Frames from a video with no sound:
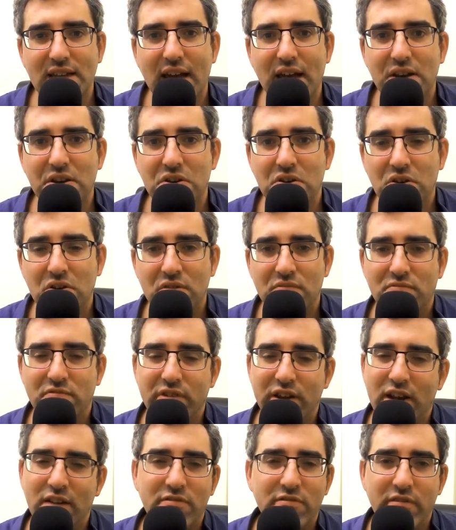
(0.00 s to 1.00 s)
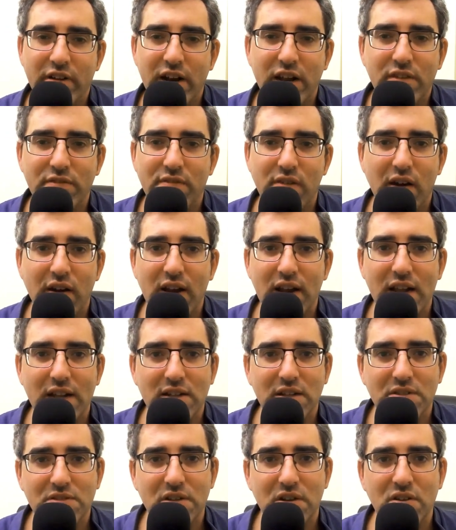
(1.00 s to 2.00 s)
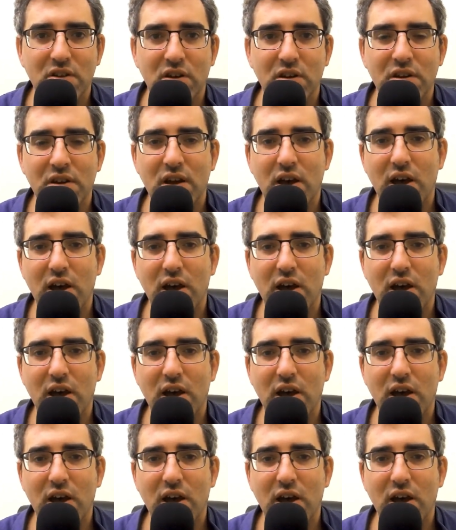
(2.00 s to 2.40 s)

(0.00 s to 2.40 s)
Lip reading: and not really very little to none